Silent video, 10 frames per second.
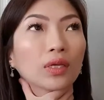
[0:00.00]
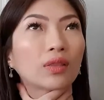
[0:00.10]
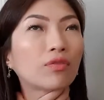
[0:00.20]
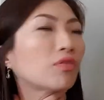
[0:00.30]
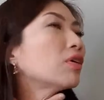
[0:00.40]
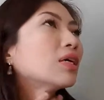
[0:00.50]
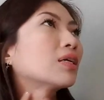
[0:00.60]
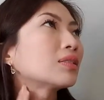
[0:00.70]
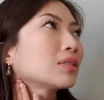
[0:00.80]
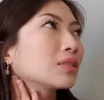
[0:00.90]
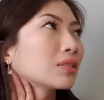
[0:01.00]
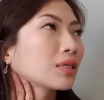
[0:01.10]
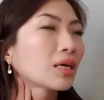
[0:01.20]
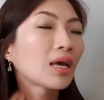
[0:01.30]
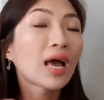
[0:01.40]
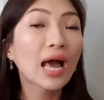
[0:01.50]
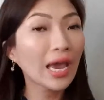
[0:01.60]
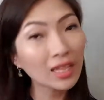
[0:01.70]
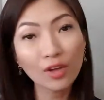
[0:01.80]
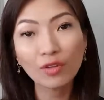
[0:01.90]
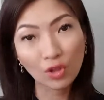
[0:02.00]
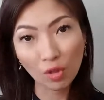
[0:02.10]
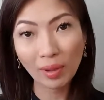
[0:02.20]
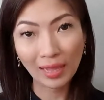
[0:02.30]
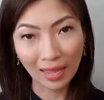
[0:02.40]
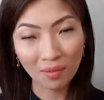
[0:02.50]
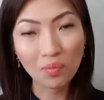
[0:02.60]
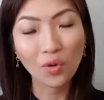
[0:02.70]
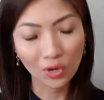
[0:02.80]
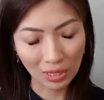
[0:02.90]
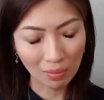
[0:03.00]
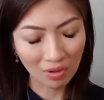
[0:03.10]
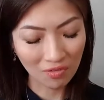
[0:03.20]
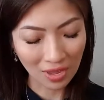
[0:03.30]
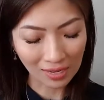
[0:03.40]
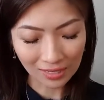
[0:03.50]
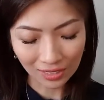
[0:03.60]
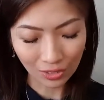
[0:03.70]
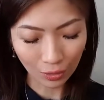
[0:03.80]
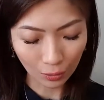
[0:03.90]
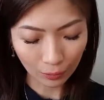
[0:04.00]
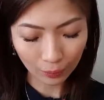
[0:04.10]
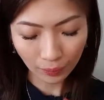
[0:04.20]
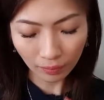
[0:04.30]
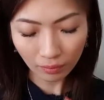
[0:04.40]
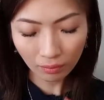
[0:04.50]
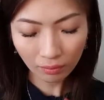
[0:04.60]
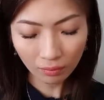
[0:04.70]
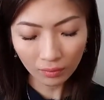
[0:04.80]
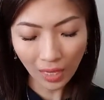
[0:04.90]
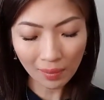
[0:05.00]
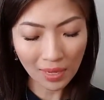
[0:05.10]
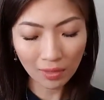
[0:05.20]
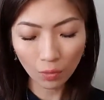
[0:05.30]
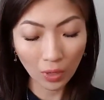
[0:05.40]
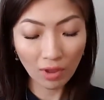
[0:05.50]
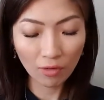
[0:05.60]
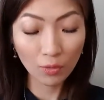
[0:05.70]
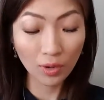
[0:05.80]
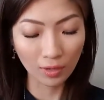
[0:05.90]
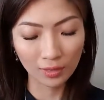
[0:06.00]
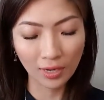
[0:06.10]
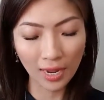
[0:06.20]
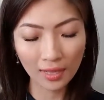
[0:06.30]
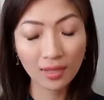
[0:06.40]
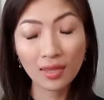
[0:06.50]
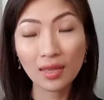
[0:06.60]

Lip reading: It feels, I love it on my neck more than my face. So I mean, whatever works, right?